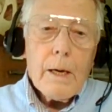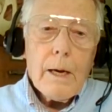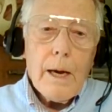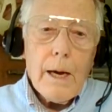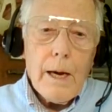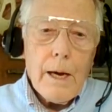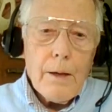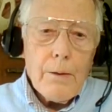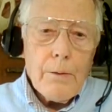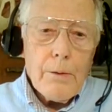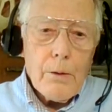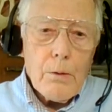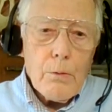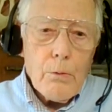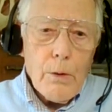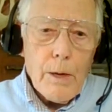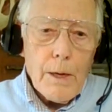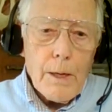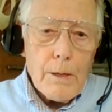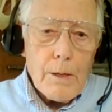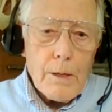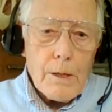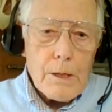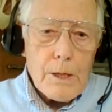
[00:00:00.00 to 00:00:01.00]
and the
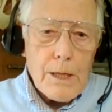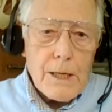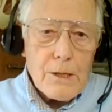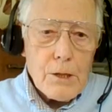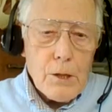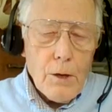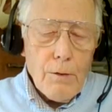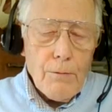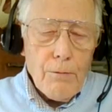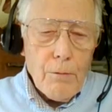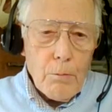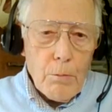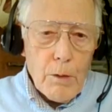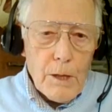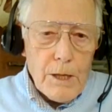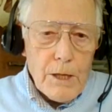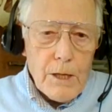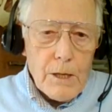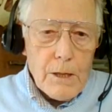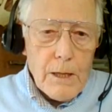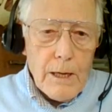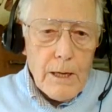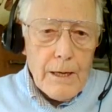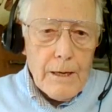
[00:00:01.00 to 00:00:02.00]
rider sets off
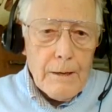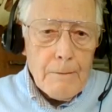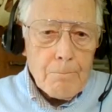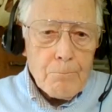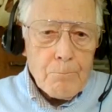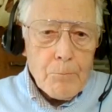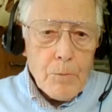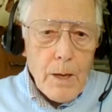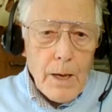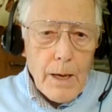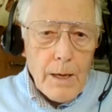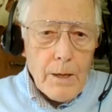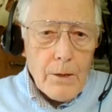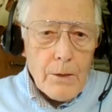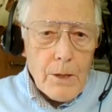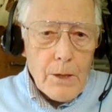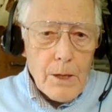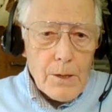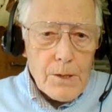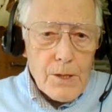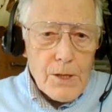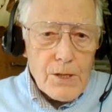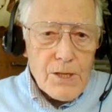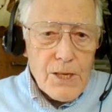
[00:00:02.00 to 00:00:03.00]
immediately
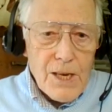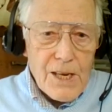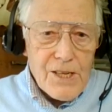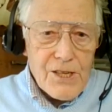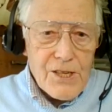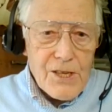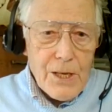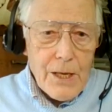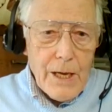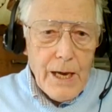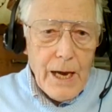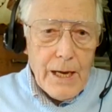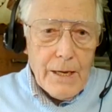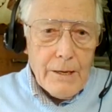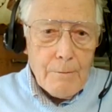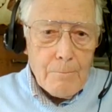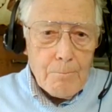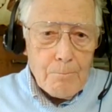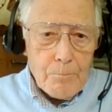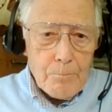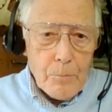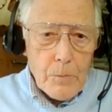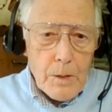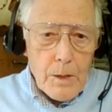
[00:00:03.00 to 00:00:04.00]
and does the test
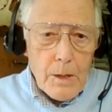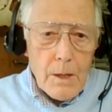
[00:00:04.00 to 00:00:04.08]
again.